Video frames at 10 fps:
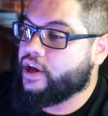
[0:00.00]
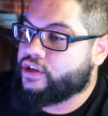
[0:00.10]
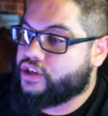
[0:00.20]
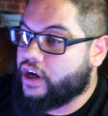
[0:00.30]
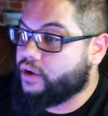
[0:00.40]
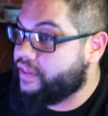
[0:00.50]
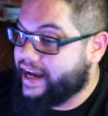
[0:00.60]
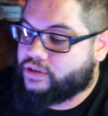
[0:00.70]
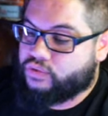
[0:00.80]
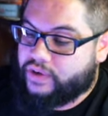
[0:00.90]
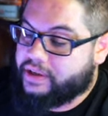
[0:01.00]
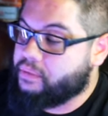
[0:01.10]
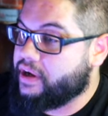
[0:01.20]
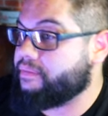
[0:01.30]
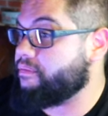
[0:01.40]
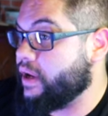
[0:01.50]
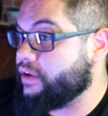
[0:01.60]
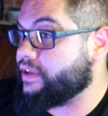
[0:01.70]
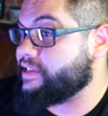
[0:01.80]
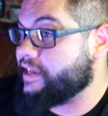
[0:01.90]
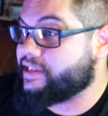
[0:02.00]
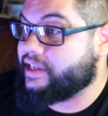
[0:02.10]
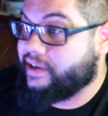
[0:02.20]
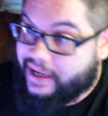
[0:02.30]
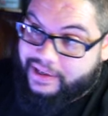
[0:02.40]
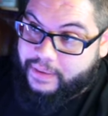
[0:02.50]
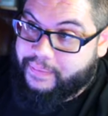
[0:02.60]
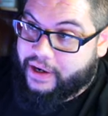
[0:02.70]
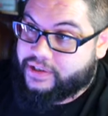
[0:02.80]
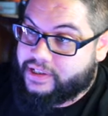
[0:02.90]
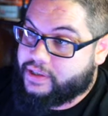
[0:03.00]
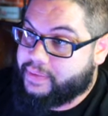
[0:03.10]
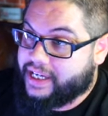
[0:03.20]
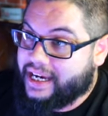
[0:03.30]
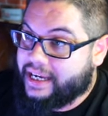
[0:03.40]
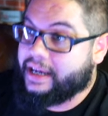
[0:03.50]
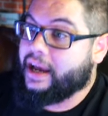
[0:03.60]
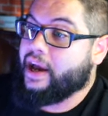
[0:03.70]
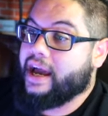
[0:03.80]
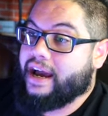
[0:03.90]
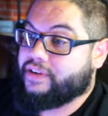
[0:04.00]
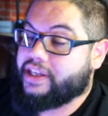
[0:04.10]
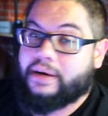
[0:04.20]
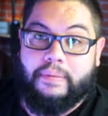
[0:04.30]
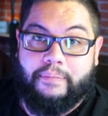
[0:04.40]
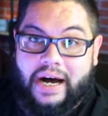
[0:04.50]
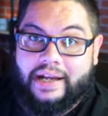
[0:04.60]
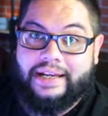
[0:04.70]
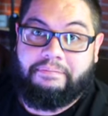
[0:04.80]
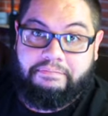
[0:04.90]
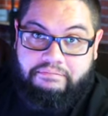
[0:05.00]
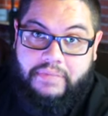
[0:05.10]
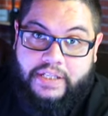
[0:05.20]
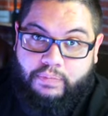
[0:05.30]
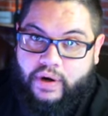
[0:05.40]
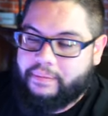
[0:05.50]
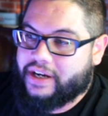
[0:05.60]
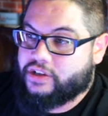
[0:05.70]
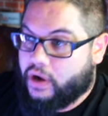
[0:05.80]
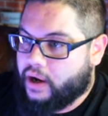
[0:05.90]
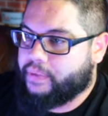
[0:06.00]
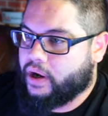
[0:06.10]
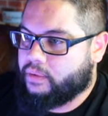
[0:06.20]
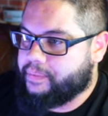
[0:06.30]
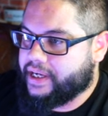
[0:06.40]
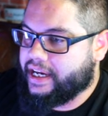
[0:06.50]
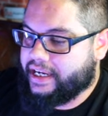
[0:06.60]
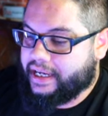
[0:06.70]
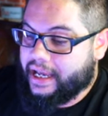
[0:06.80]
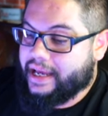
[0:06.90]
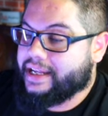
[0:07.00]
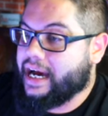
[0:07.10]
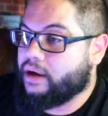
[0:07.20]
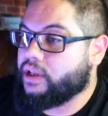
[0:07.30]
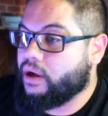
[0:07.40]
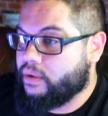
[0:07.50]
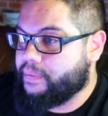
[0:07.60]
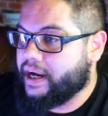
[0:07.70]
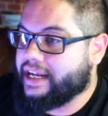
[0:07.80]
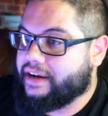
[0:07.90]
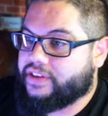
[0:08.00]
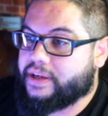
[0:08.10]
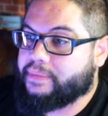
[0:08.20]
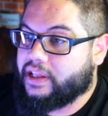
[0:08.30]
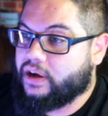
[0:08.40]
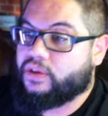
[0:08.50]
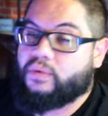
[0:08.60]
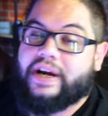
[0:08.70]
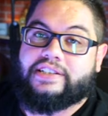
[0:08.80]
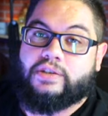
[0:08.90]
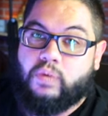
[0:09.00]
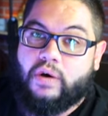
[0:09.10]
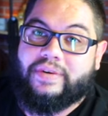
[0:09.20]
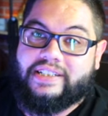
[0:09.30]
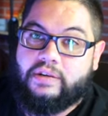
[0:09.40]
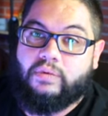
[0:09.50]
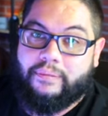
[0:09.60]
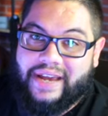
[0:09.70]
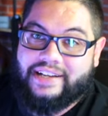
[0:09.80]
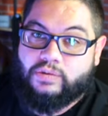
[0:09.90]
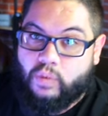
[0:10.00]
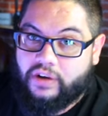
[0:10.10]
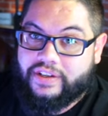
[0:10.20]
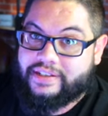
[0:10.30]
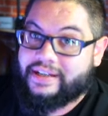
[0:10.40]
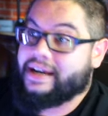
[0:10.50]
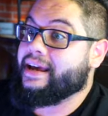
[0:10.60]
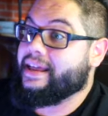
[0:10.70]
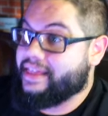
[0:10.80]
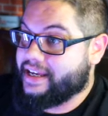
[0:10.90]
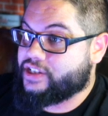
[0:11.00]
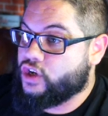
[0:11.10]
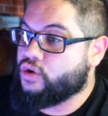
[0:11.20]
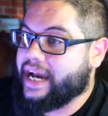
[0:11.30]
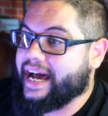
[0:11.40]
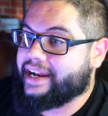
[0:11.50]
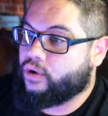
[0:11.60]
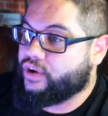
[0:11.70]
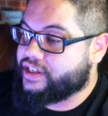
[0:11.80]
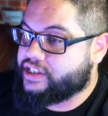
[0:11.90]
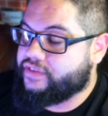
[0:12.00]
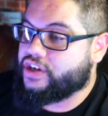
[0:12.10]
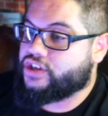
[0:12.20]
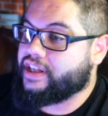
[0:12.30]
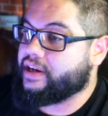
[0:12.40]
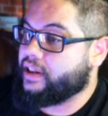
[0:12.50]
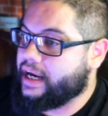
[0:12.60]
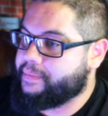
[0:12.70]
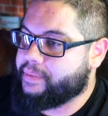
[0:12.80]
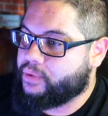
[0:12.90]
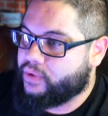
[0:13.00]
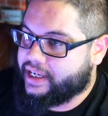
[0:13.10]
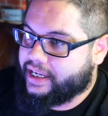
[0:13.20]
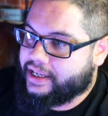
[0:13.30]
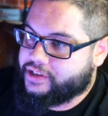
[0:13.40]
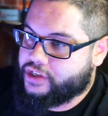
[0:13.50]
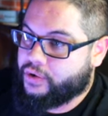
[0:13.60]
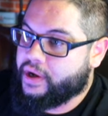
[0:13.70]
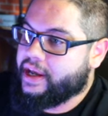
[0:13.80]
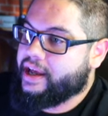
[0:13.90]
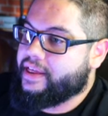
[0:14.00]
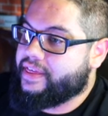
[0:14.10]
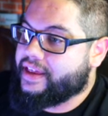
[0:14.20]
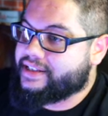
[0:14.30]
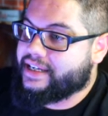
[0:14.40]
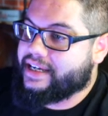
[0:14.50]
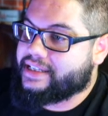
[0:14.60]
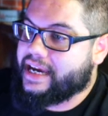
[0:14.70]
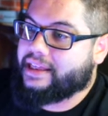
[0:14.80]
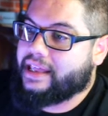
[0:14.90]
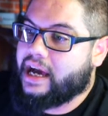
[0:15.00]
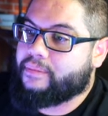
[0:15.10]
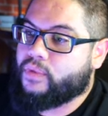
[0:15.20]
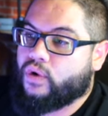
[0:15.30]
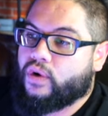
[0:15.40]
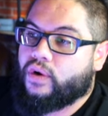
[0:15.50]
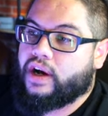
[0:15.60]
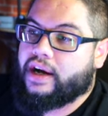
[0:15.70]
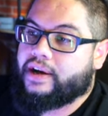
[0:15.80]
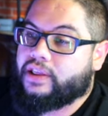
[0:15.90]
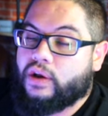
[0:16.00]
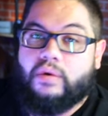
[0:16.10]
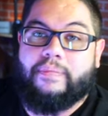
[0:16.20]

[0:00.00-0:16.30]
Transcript: So that's really what wellness is in comparison to bikini. Everything upper body is pretty much on par with bikini. Now lower body, everything below the waist, is where we see what makes wellness this new category, this division that a lot of people want to get into. This is a lot more uh, lower